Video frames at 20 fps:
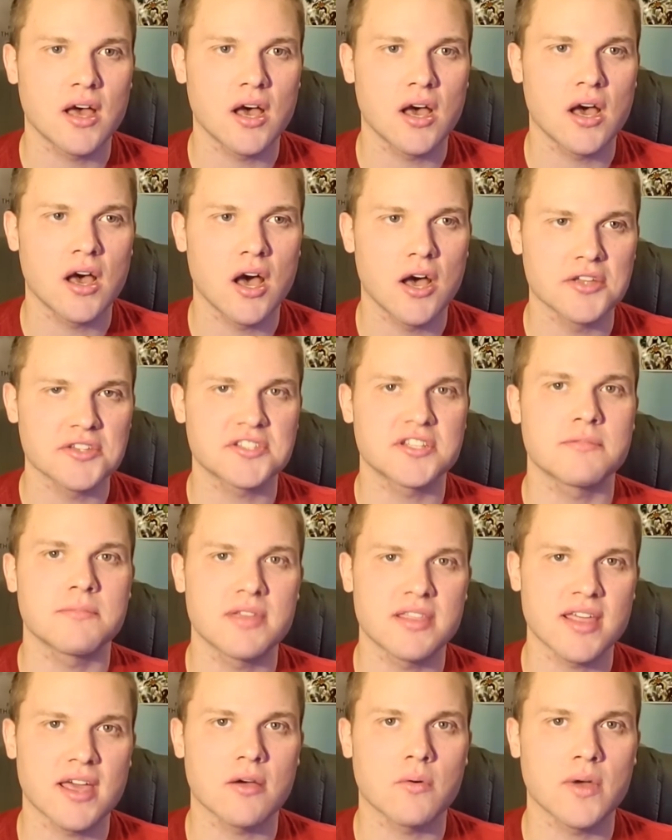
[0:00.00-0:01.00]
us to be
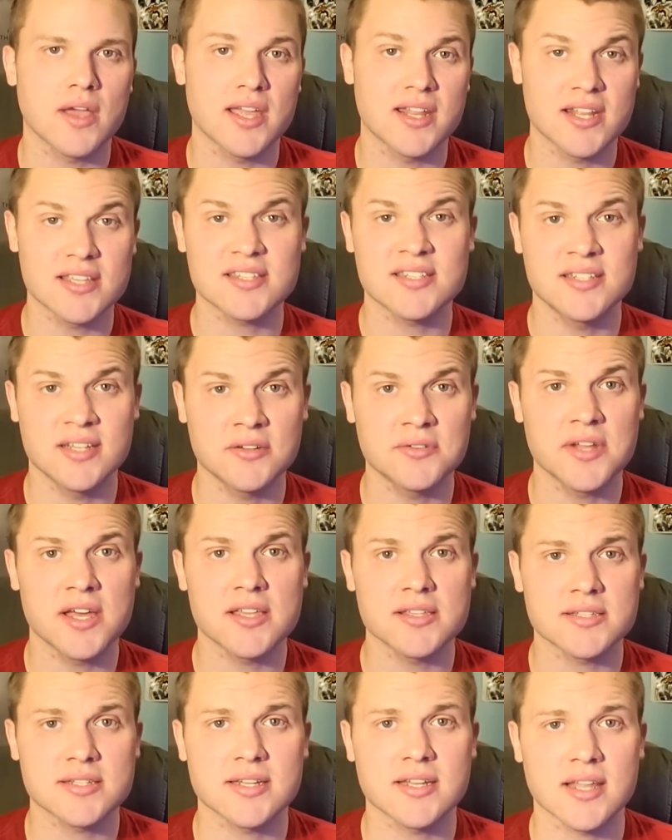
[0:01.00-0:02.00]
that way, and it still does
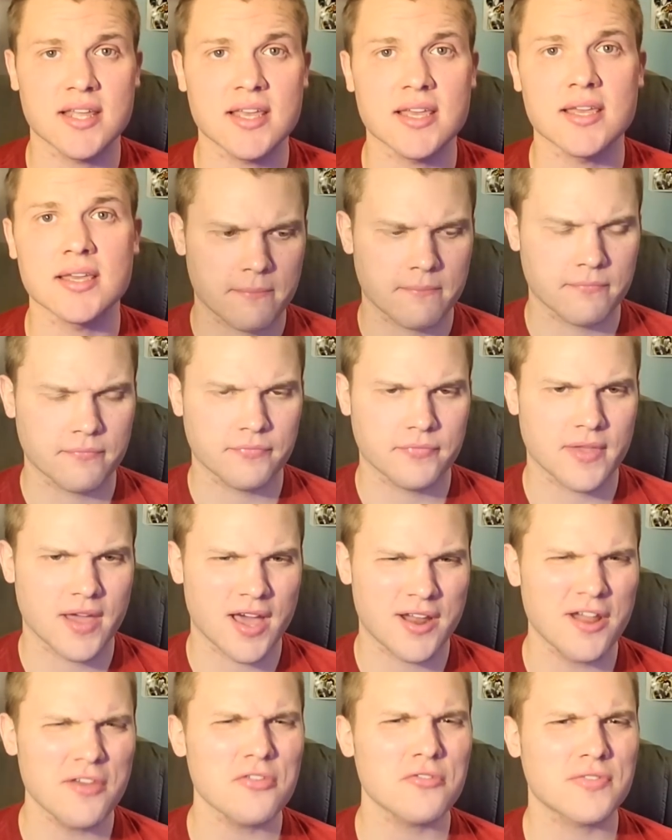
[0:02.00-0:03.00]
today.
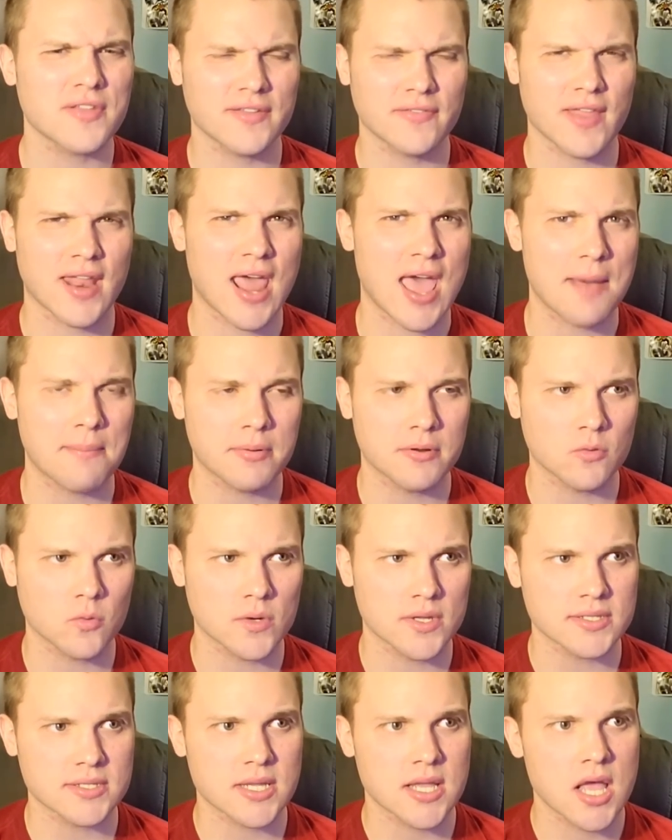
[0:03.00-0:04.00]
Another thing that happened
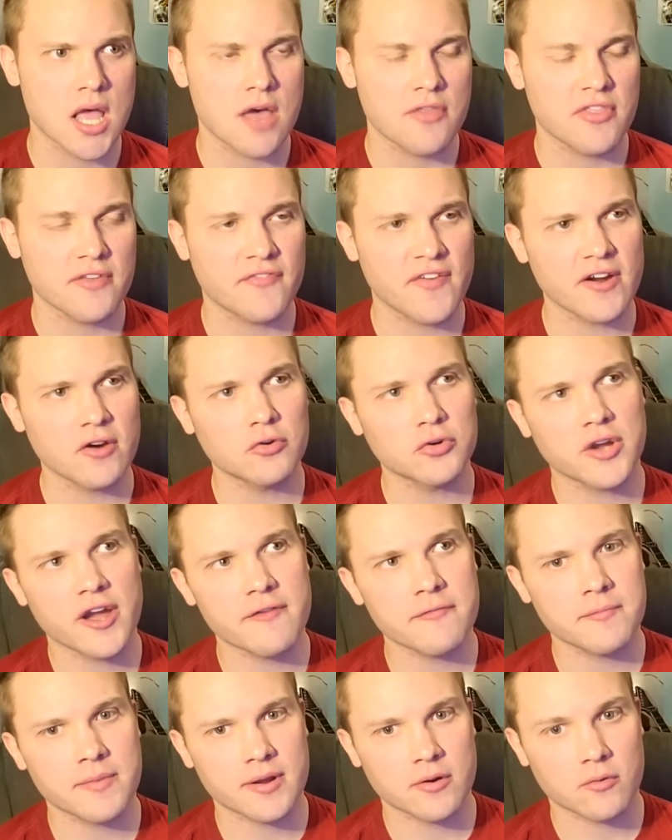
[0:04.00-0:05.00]
was the federal
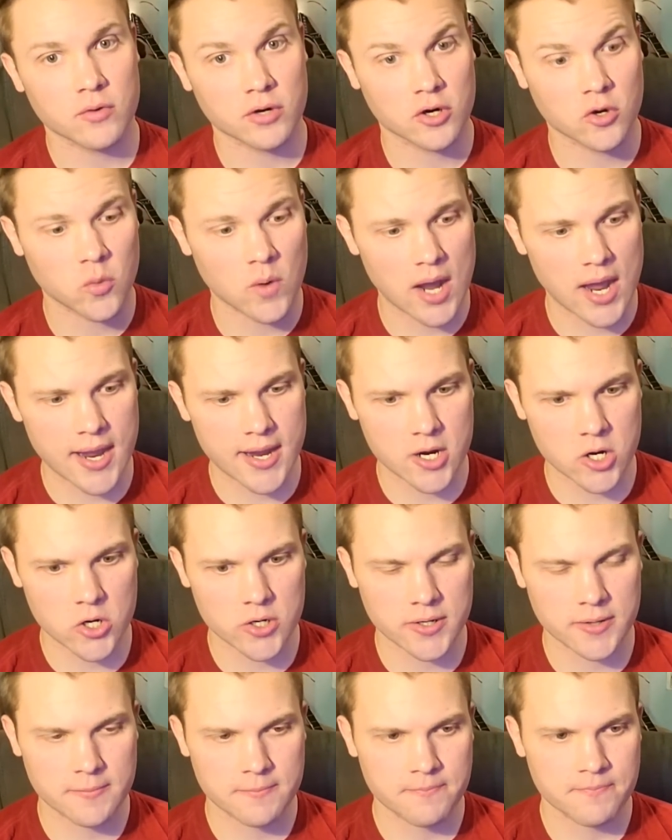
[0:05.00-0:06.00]
government
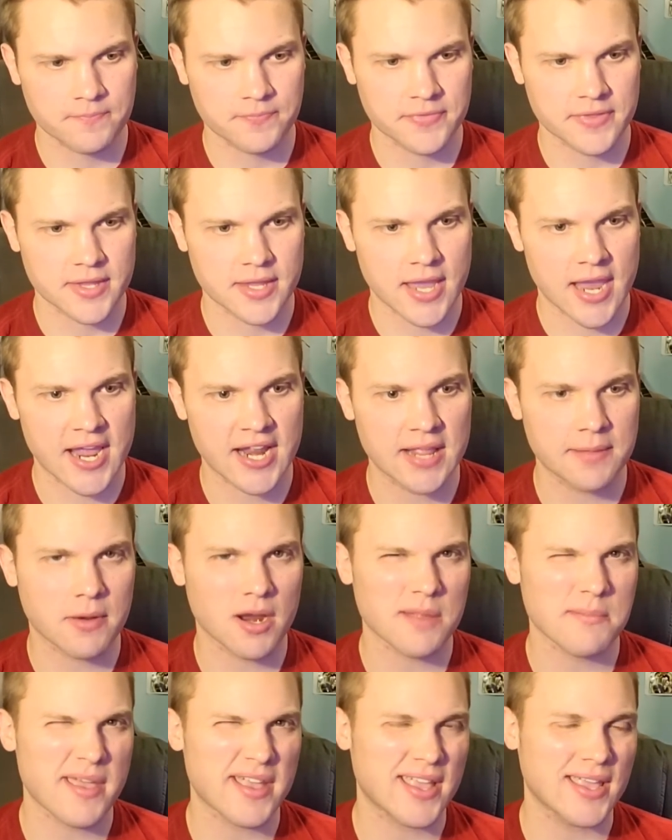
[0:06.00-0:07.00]
required
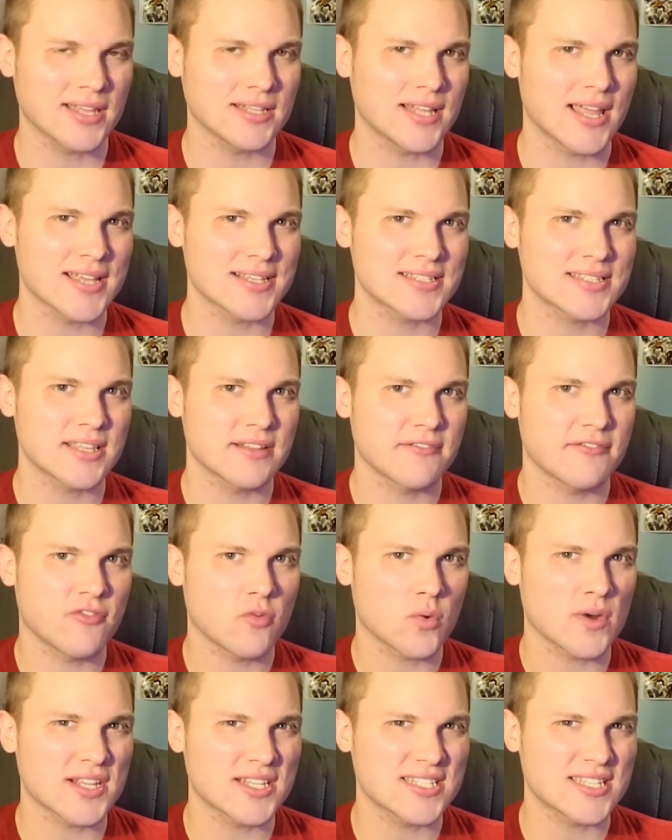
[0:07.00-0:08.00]
anybody making less than
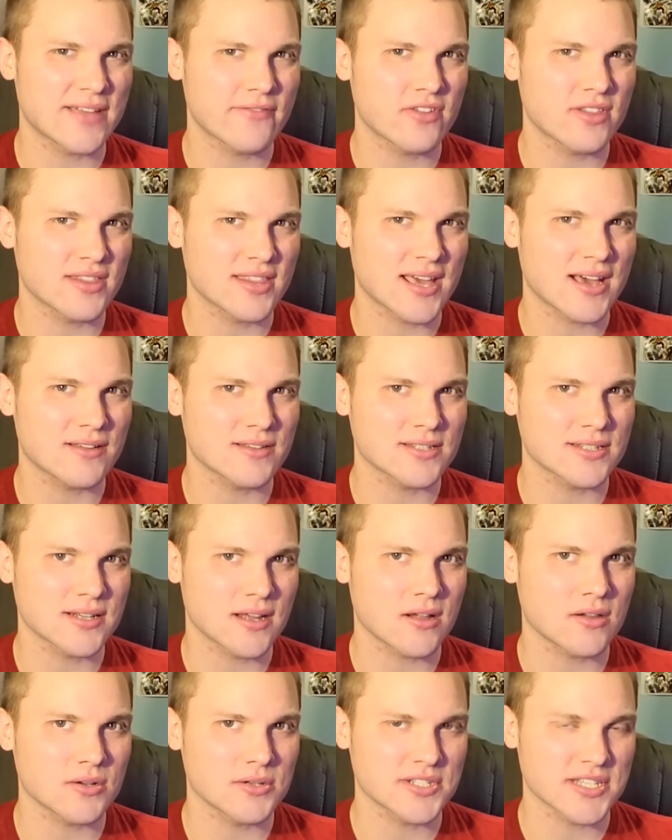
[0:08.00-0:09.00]

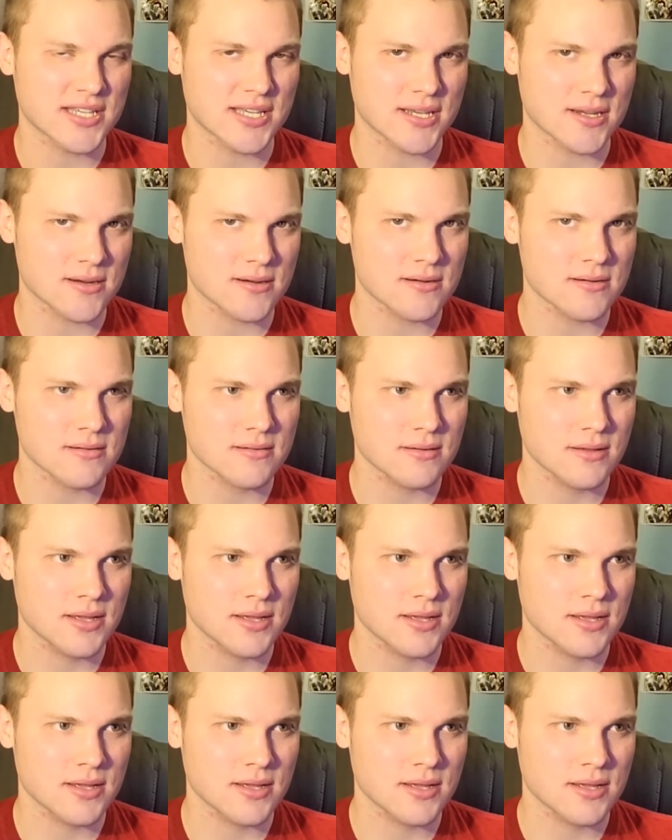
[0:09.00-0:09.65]
$47,000 a year